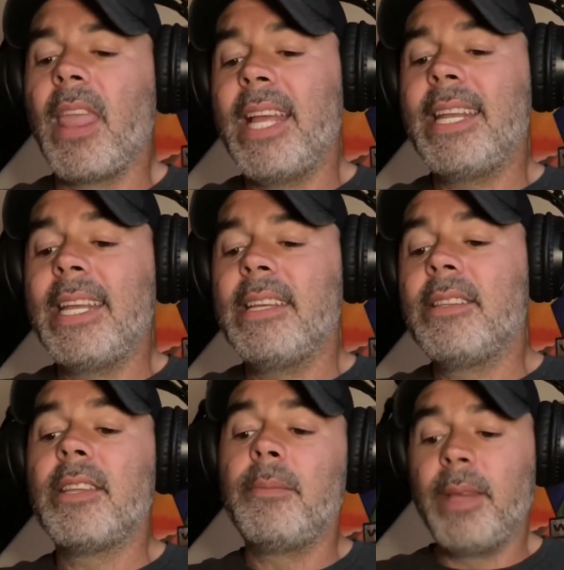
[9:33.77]
It
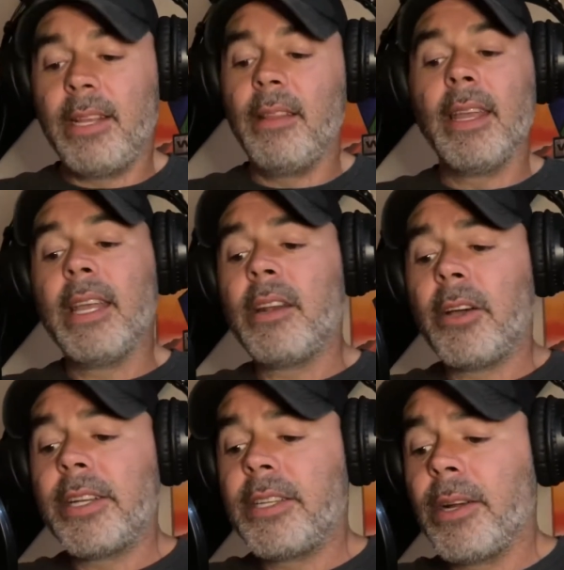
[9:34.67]
is, admittedly, an
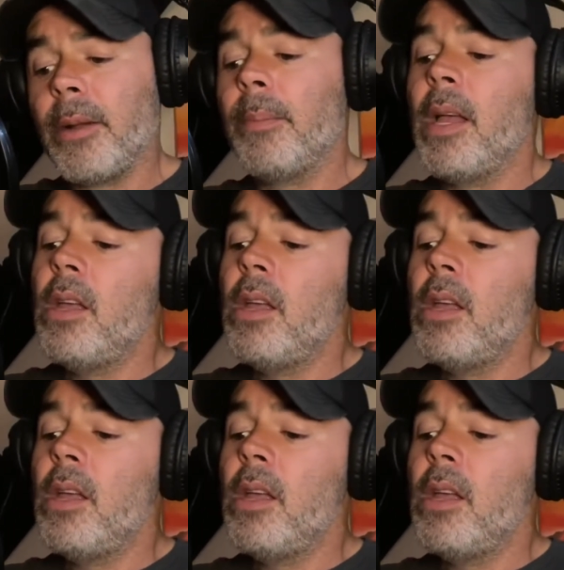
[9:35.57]
odd term.